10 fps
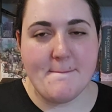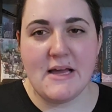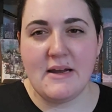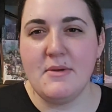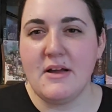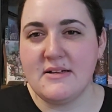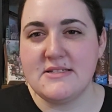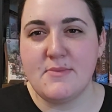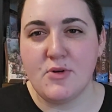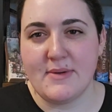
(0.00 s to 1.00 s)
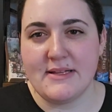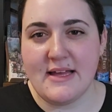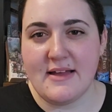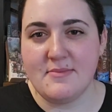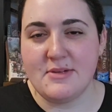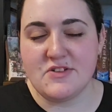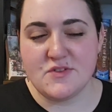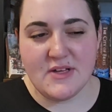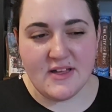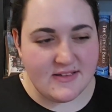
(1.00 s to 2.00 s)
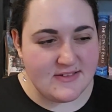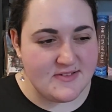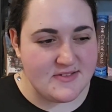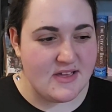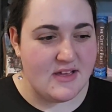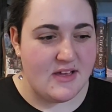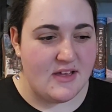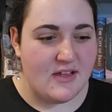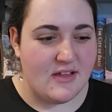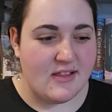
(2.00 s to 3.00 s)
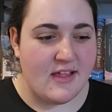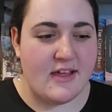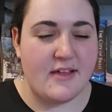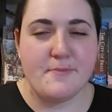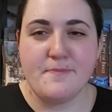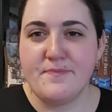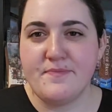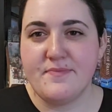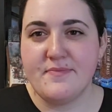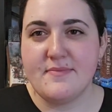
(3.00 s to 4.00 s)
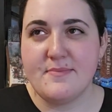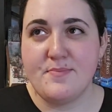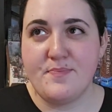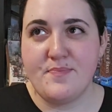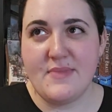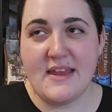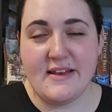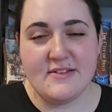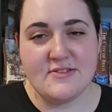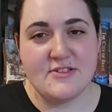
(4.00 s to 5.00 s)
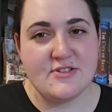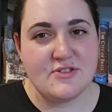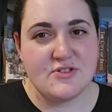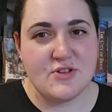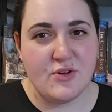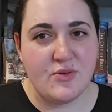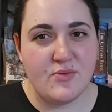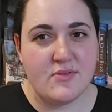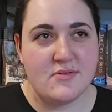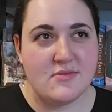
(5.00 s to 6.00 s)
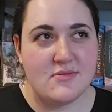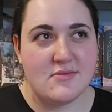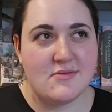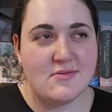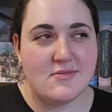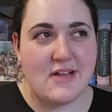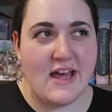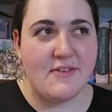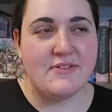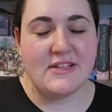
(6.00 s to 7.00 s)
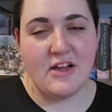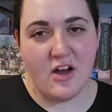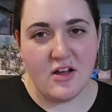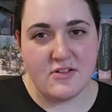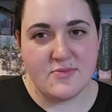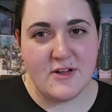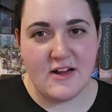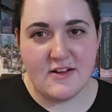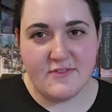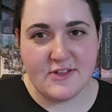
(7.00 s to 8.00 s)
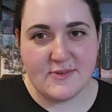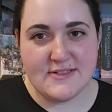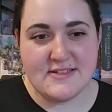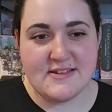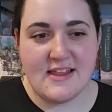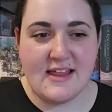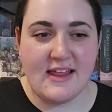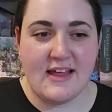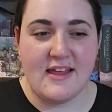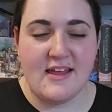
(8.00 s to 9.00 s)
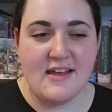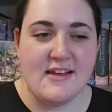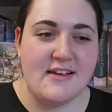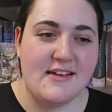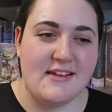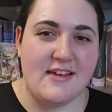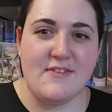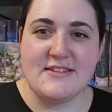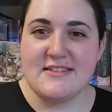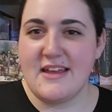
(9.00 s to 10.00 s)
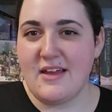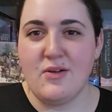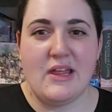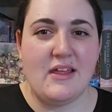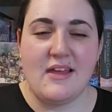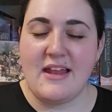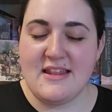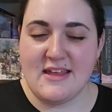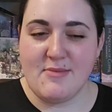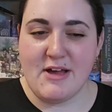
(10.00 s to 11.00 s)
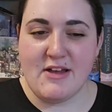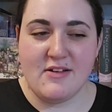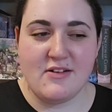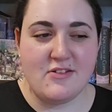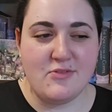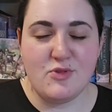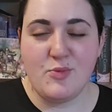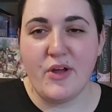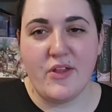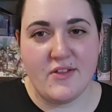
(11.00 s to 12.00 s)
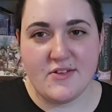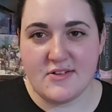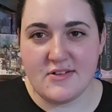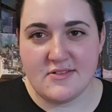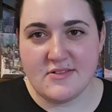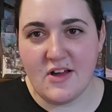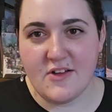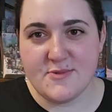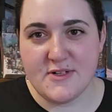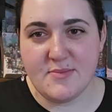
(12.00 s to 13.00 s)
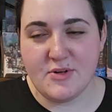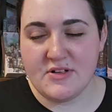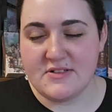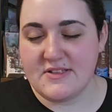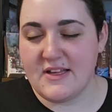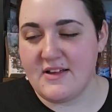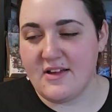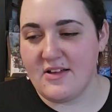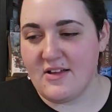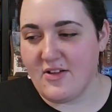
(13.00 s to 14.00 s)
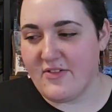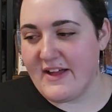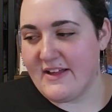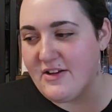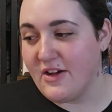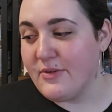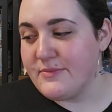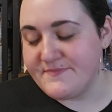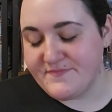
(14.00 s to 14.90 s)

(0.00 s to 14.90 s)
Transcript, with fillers: And I'm not going to say more about that, just because, like, it is so heavily Cosmere influenced that, like, even saying, like, anything about it could spoil other Cosmere books, like, all that, you know?